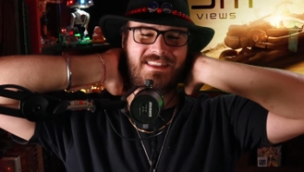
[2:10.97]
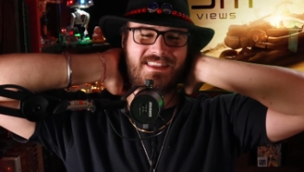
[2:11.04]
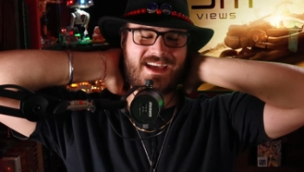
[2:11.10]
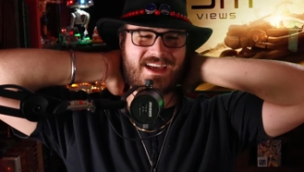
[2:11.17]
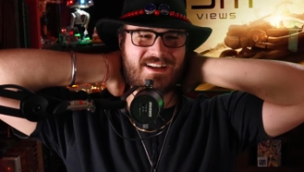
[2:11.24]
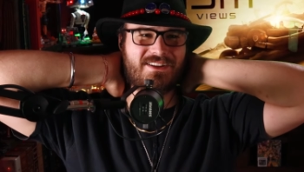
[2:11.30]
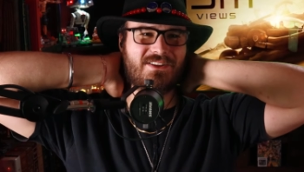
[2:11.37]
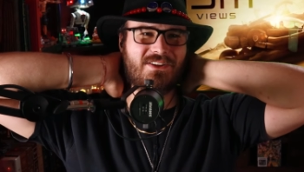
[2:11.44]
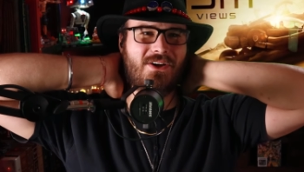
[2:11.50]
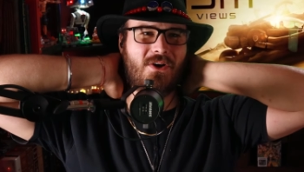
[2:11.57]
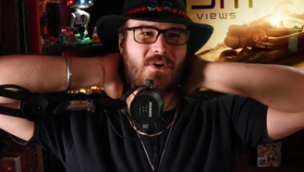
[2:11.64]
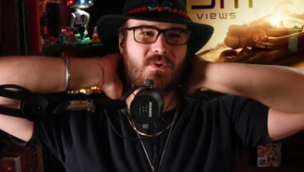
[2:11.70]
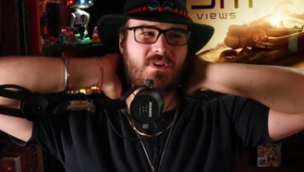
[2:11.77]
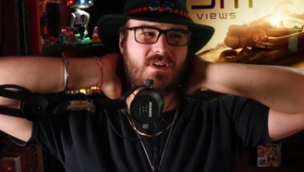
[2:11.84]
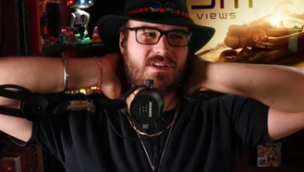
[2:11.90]
That
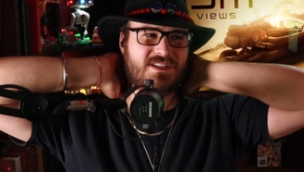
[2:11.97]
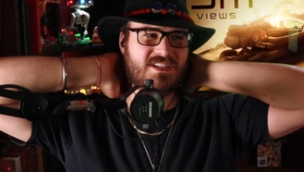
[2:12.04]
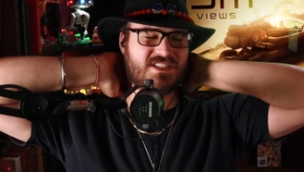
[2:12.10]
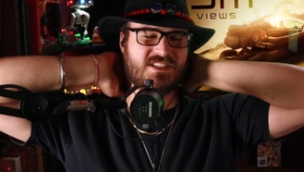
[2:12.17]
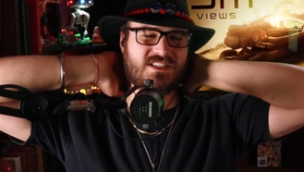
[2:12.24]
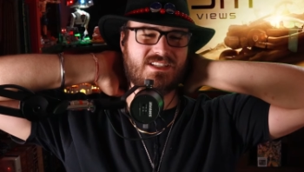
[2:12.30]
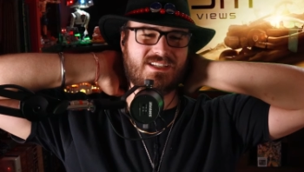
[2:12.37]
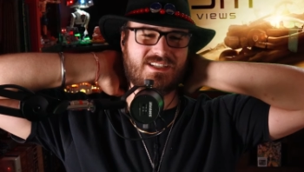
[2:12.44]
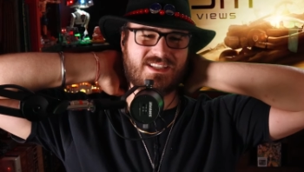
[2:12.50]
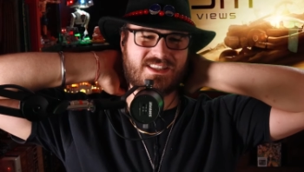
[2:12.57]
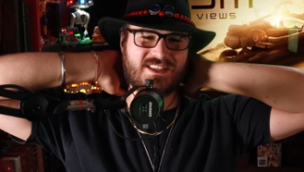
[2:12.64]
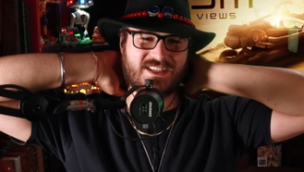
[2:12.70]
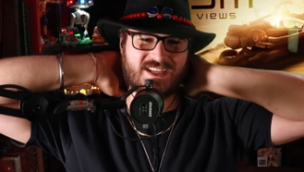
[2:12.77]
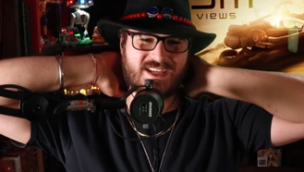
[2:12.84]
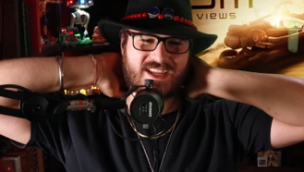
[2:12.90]
alone, just
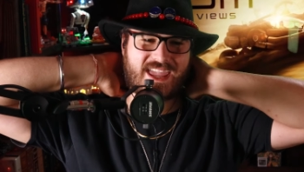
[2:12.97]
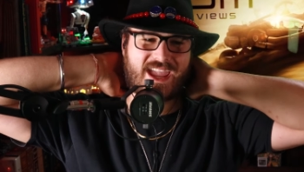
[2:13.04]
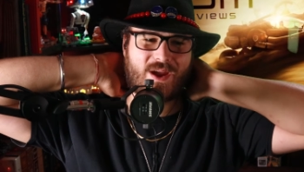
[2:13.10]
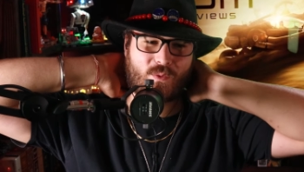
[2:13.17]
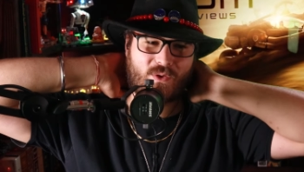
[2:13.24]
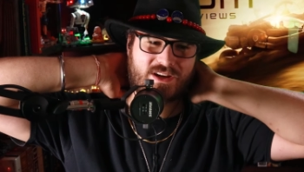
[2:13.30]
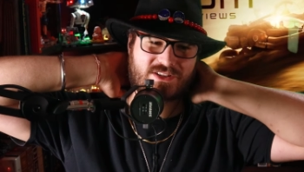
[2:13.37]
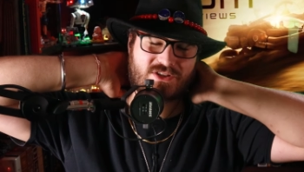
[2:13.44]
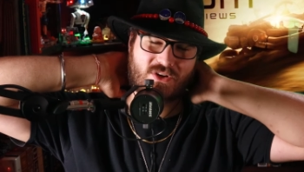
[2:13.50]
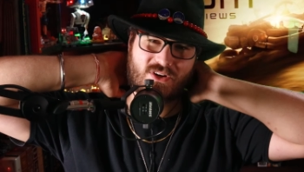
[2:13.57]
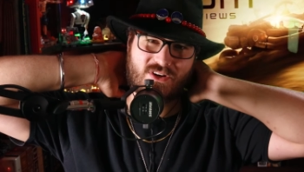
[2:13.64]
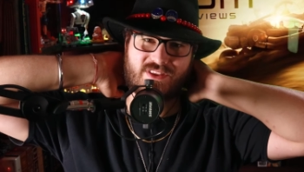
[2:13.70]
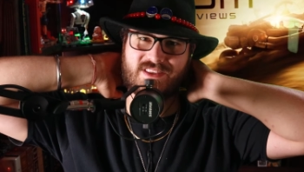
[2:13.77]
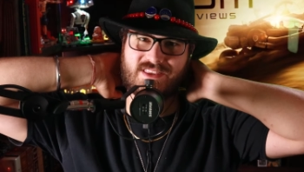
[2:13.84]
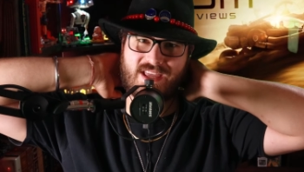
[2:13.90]
the character
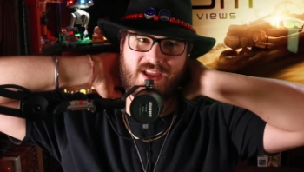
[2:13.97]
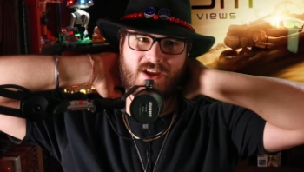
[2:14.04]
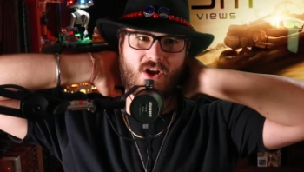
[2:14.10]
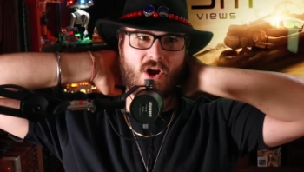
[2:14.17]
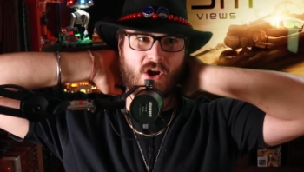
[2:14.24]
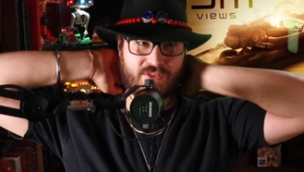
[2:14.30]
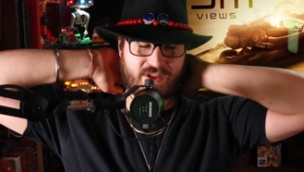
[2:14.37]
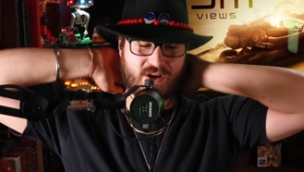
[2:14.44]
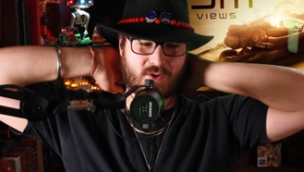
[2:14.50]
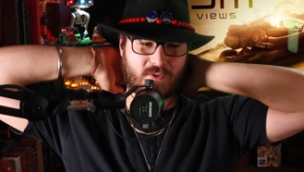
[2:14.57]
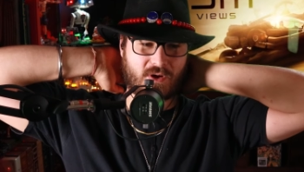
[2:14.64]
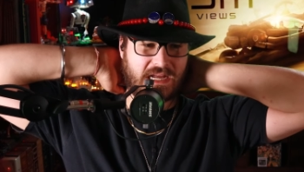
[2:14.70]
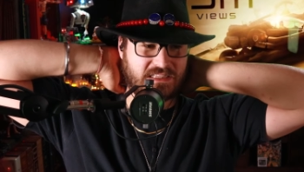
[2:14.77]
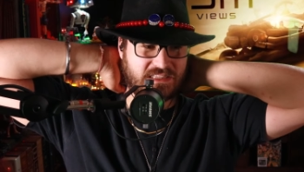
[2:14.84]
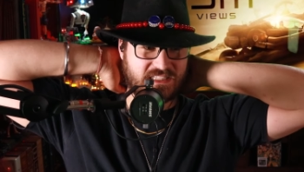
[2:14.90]
that they are. They're
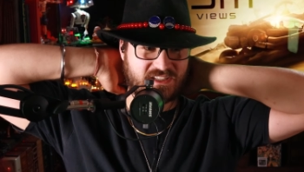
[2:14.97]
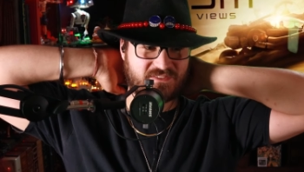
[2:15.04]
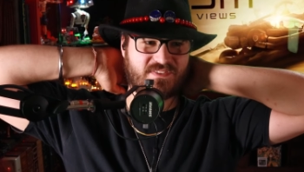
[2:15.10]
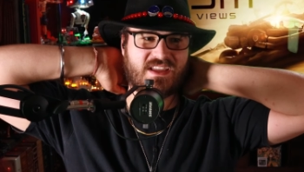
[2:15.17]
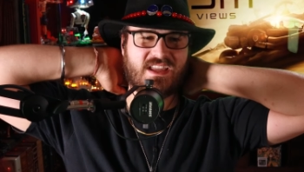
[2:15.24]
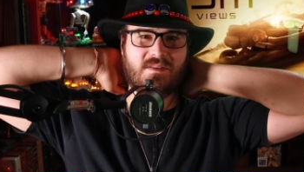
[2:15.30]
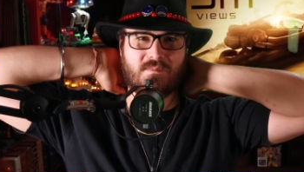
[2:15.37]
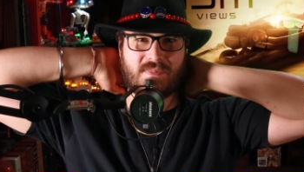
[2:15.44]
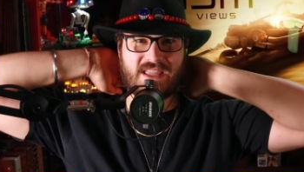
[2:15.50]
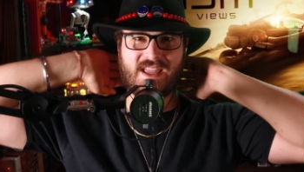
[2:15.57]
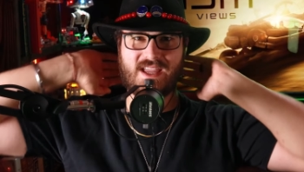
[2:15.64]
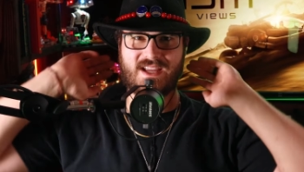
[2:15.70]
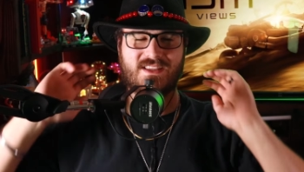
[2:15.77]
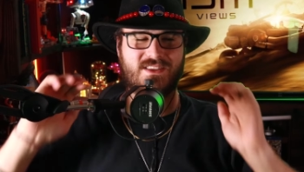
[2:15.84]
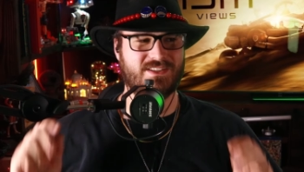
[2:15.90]
a living
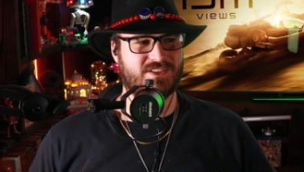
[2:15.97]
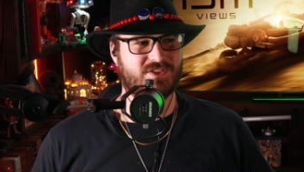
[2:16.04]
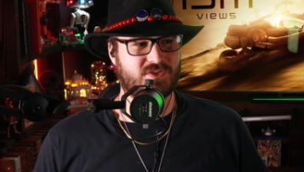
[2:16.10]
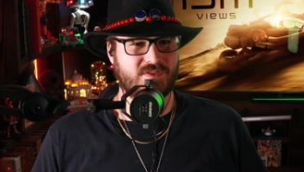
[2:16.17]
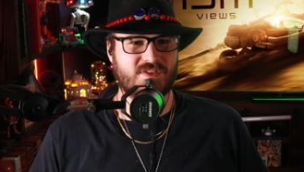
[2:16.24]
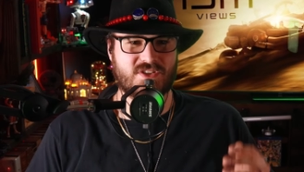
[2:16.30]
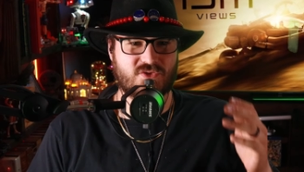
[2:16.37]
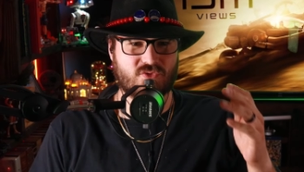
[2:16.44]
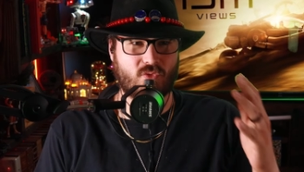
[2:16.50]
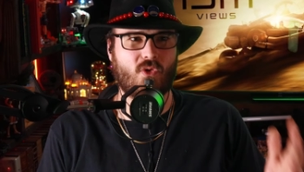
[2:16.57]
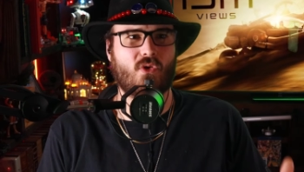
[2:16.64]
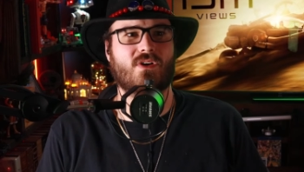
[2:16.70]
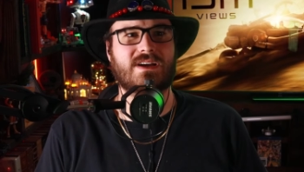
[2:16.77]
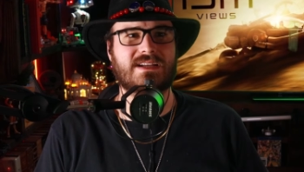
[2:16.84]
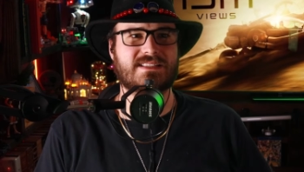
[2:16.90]
being. The
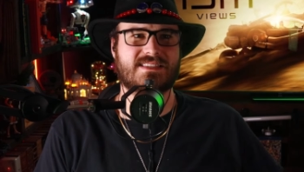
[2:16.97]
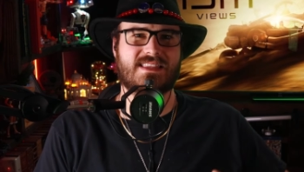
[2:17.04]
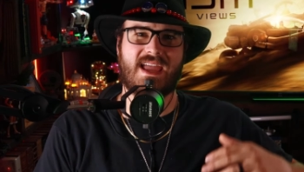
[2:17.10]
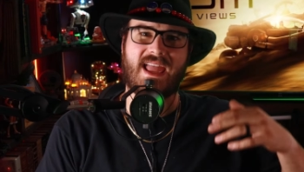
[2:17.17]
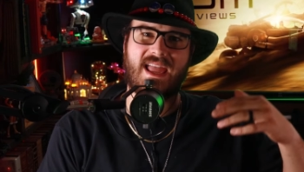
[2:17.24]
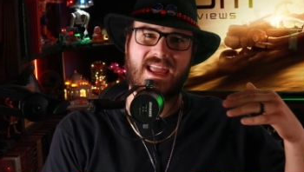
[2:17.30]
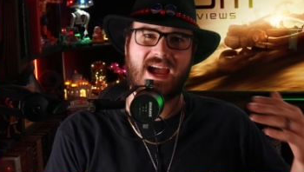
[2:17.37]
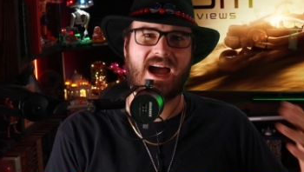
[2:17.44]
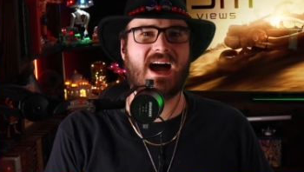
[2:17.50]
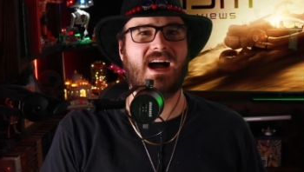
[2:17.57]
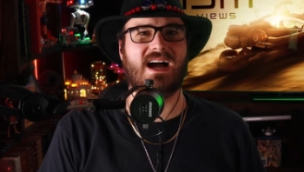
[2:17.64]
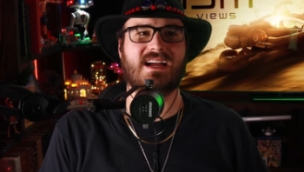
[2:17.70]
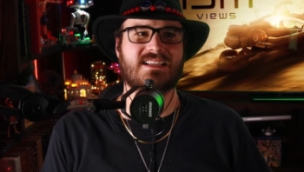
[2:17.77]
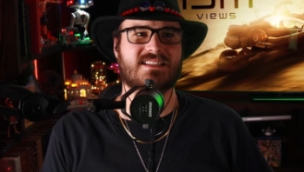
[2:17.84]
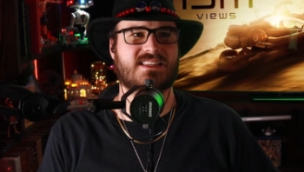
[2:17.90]
droids, the
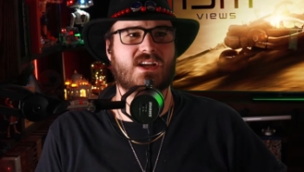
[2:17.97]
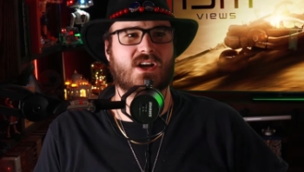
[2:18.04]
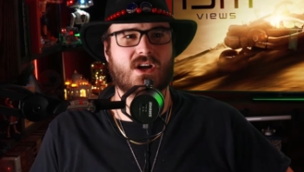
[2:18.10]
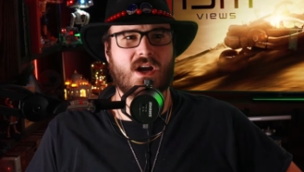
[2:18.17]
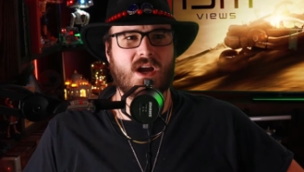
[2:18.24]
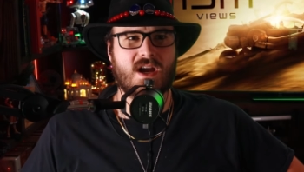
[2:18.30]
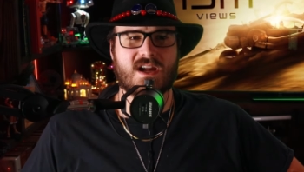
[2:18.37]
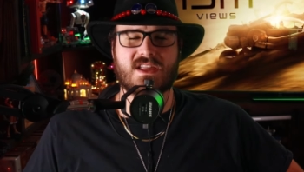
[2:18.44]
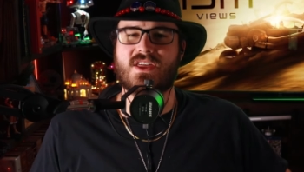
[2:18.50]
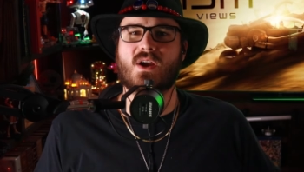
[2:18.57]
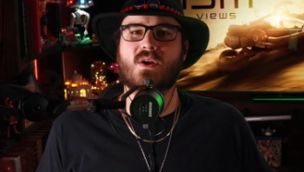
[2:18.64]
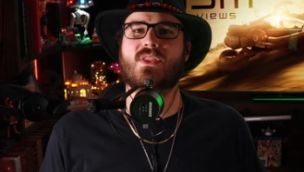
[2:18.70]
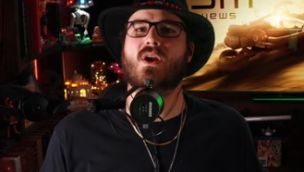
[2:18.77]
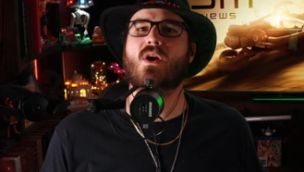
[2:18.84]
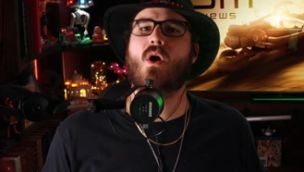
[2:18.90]
AIs, they're
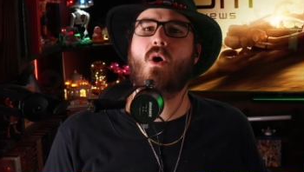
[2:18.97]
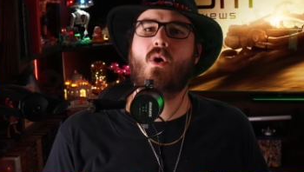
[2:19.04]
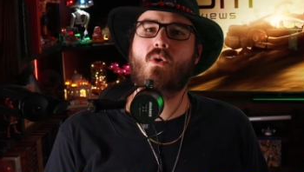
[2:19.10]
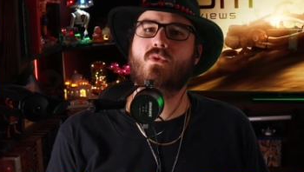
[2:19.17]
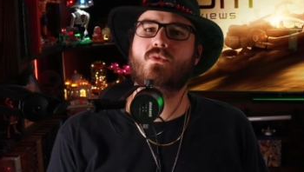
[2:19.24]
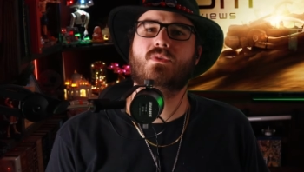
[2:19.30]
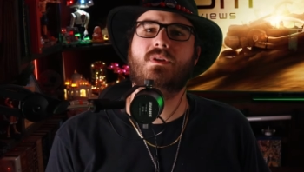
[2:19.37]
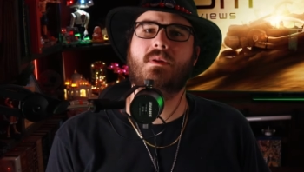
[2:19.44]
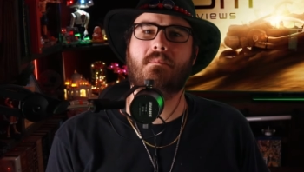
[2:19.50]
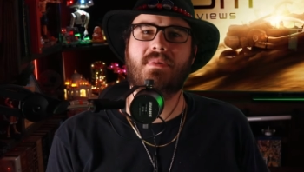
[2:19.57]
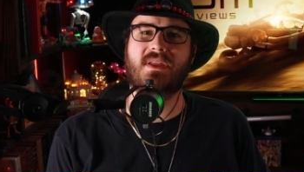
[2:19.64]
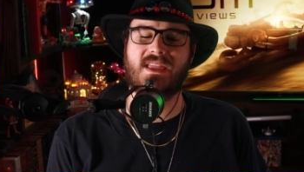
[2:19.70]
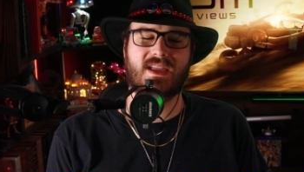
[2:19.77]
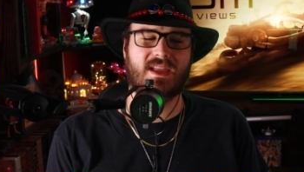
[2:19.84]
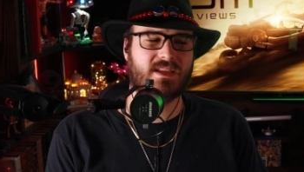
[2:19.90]
their own
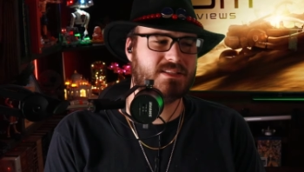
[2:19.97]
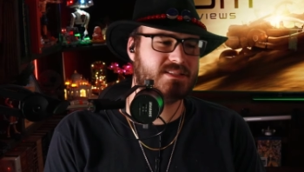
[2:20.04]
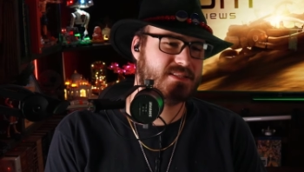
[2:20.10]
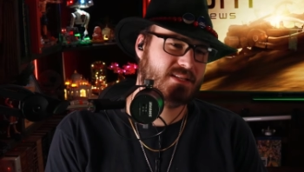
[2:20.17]
beings.